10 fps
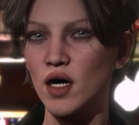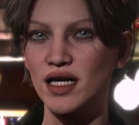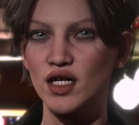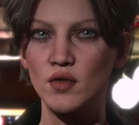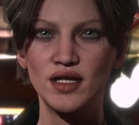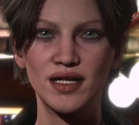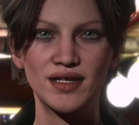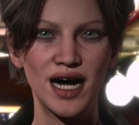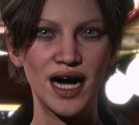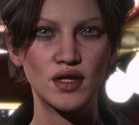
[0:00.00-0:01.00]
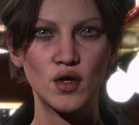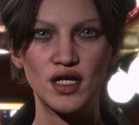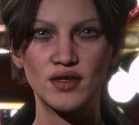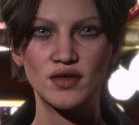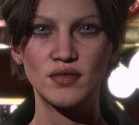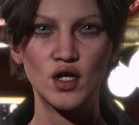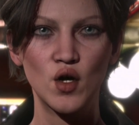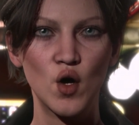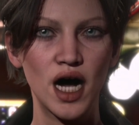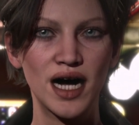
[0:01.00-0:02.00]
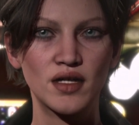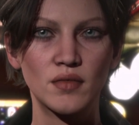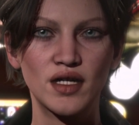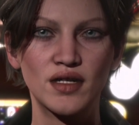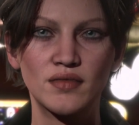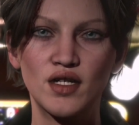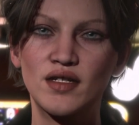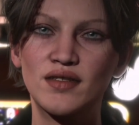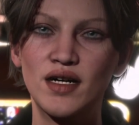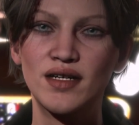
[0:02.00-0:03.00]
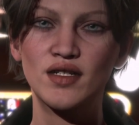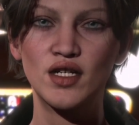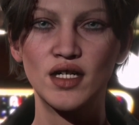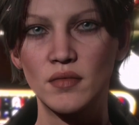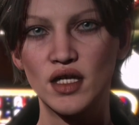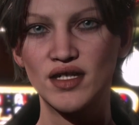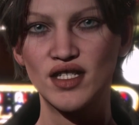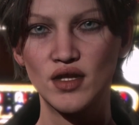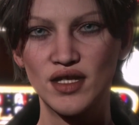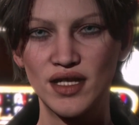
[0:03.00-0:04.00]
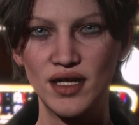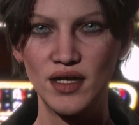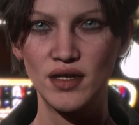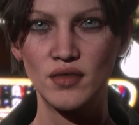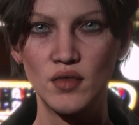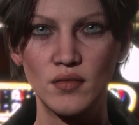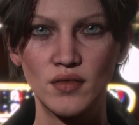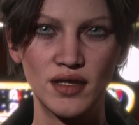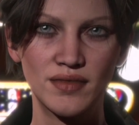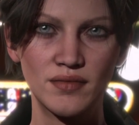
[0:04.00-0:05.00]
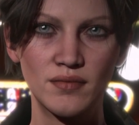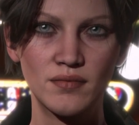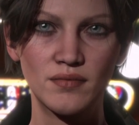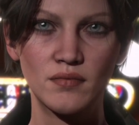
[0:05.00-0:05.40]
MetaHuman has had wrinkles for a while, but of course, then you're limited to using Unreal.